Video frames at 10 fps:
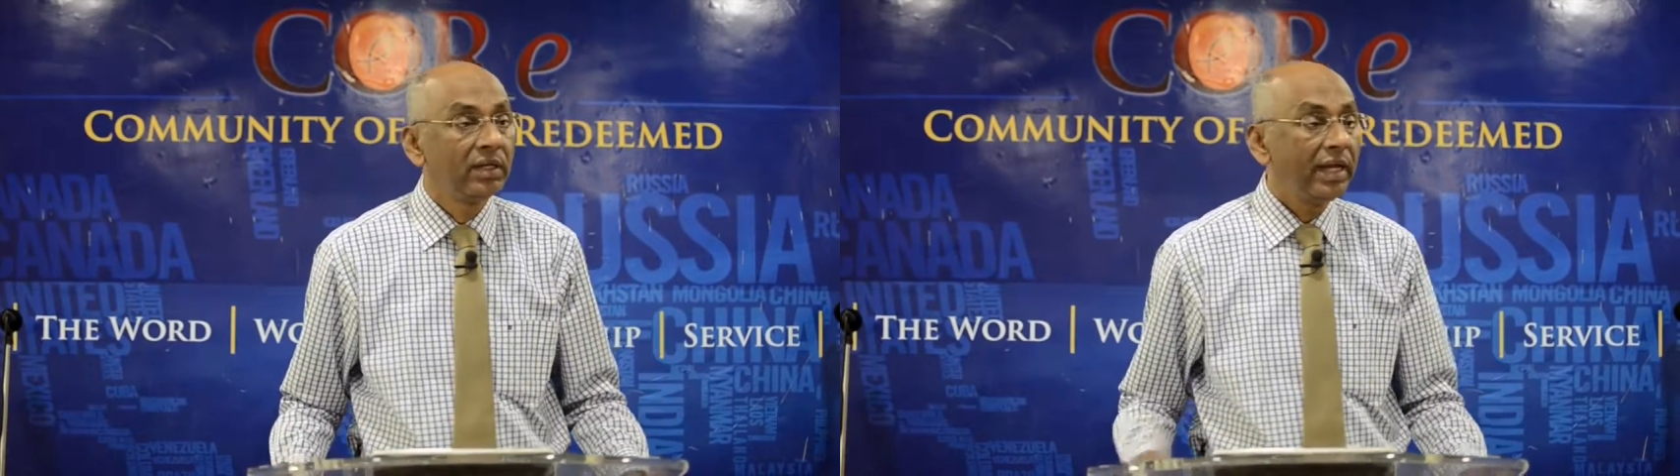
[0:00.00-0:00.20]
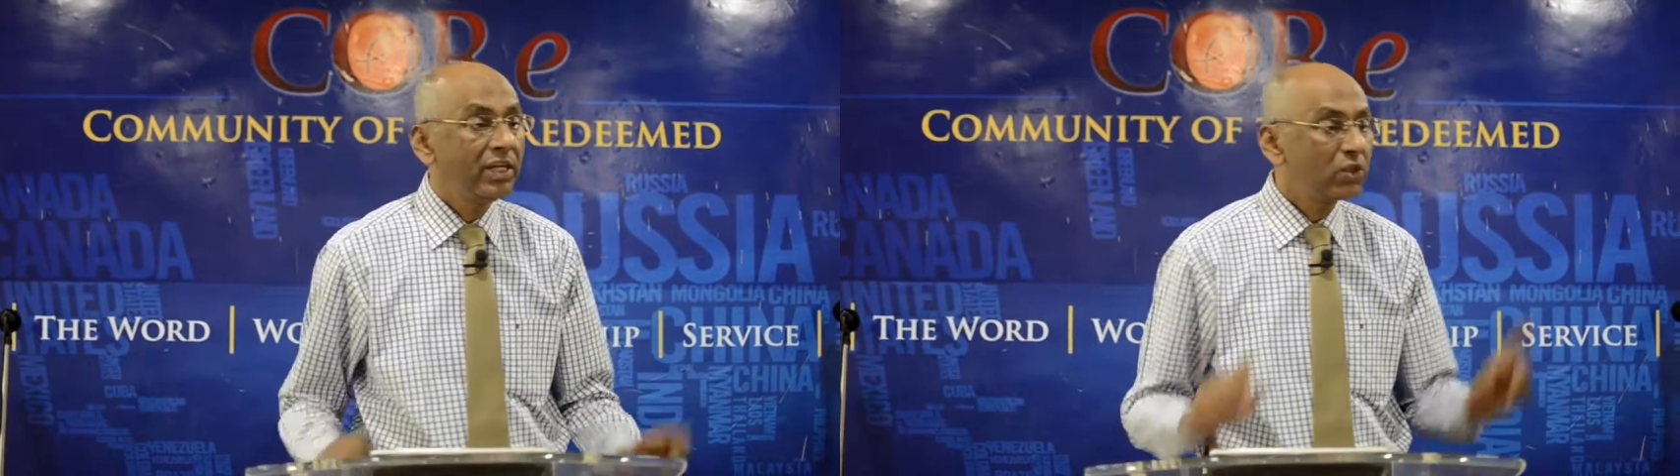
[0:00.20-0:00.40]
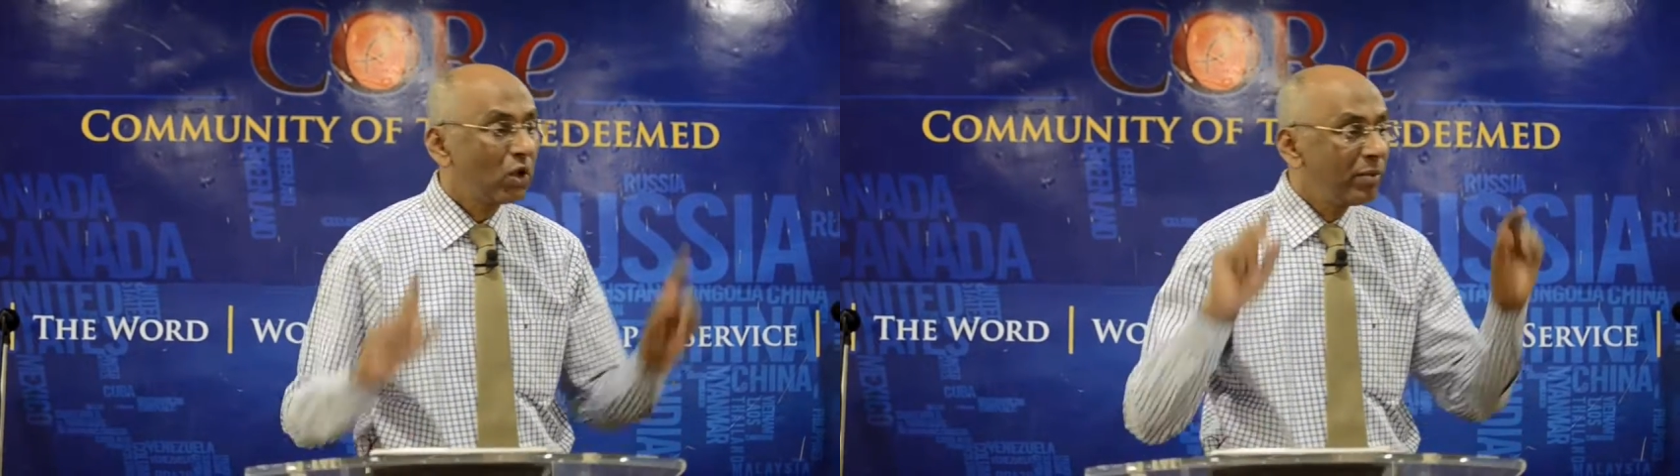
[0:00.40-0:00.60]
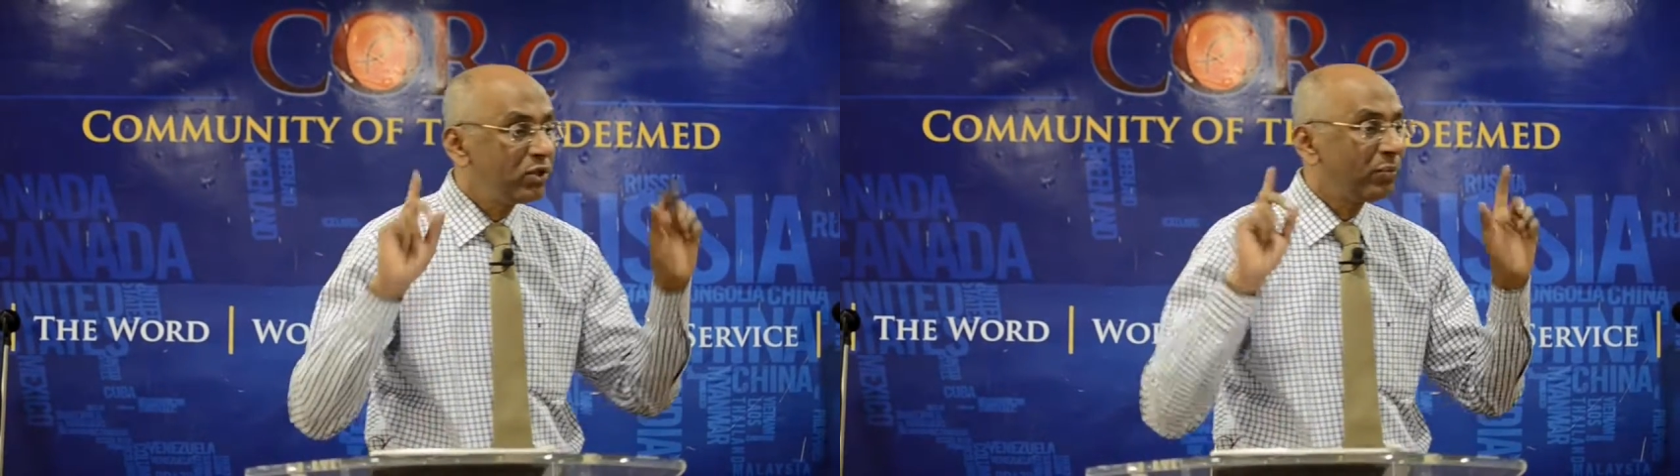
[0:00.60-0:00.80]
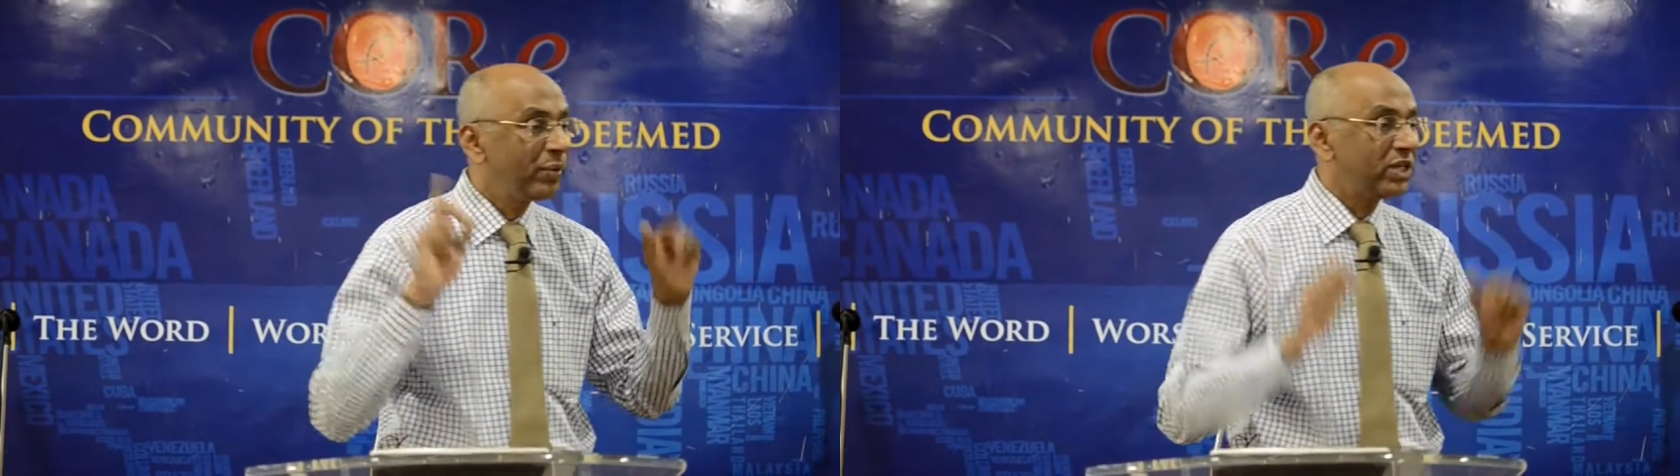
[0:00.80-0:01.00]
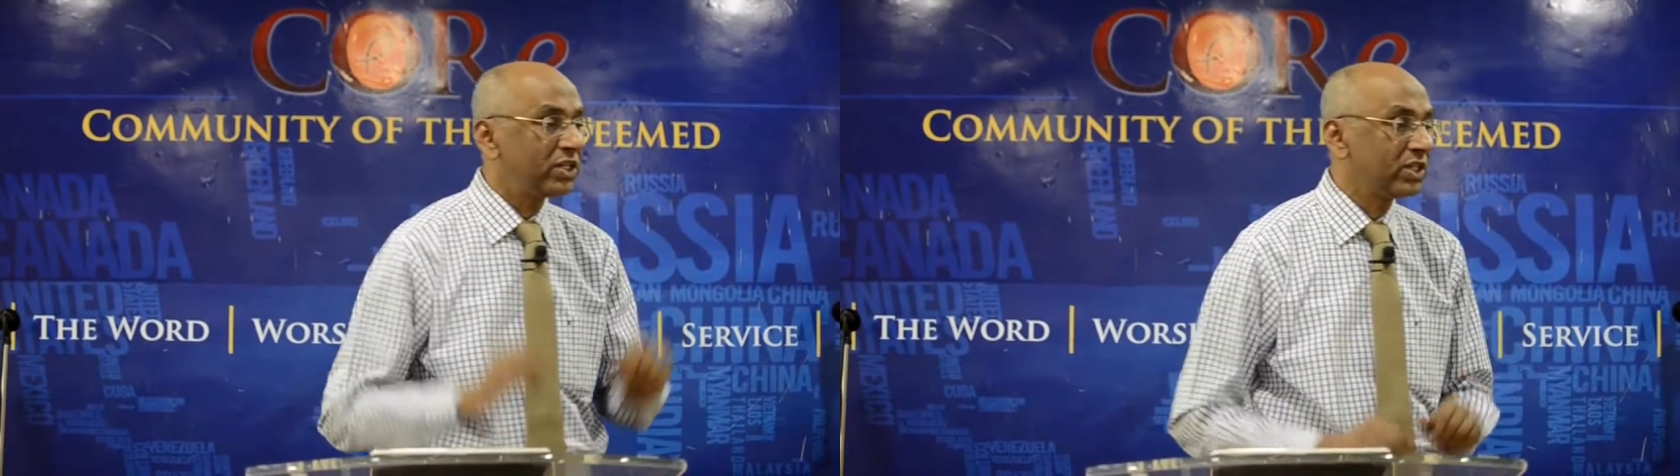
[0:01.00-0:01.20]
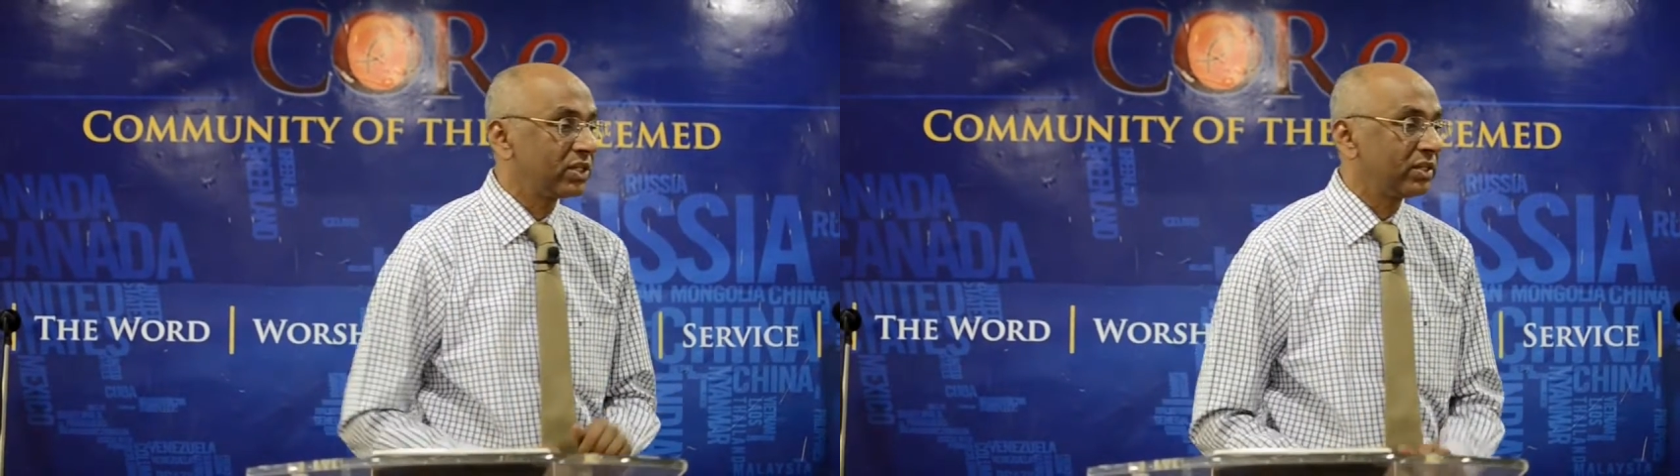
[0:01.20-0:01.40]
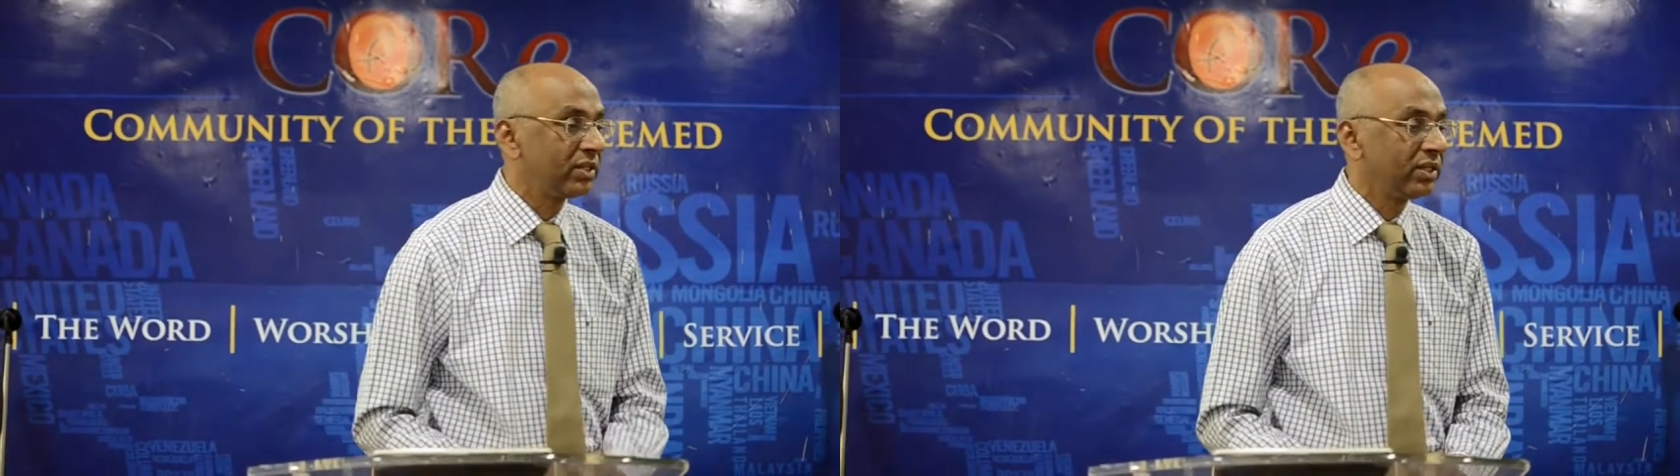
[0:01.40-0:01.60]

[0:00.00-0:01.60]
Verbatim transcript: It takes so much of patience